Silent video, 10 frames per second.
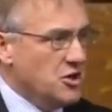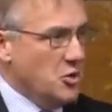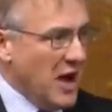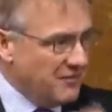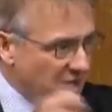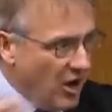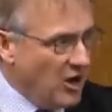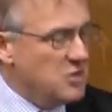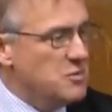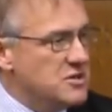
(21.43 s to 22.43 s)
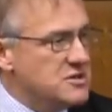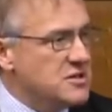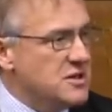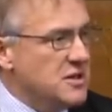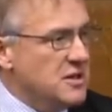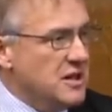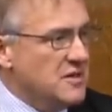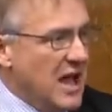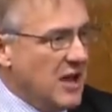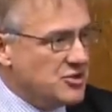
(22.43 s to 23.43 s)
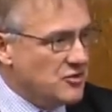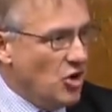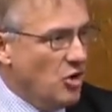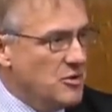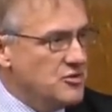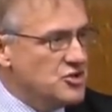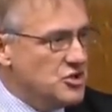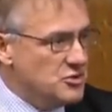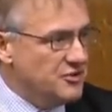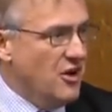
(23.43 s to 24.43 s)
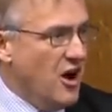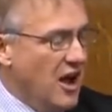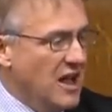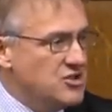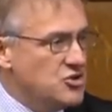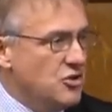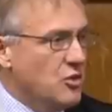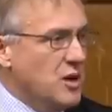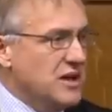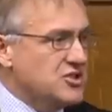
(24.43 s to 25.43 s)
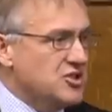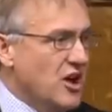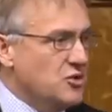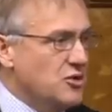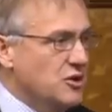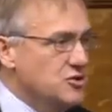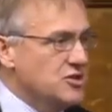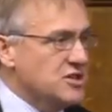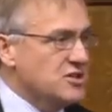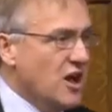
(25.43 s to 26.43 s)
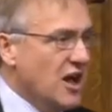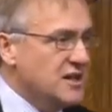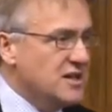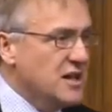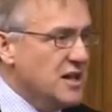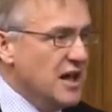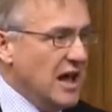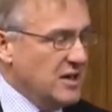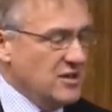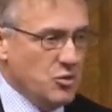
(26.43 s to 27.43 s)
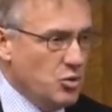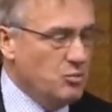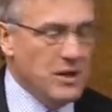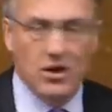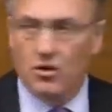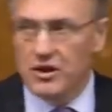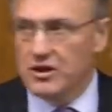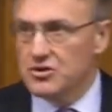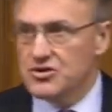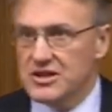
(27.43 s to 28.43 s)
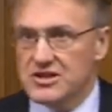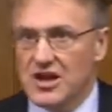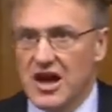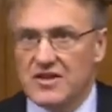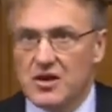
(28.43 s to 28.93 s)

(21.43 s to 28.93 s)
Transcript: You have the argument in the House of Commons, you divide, you're on the winning side or the losing side, and I will be on the losing side.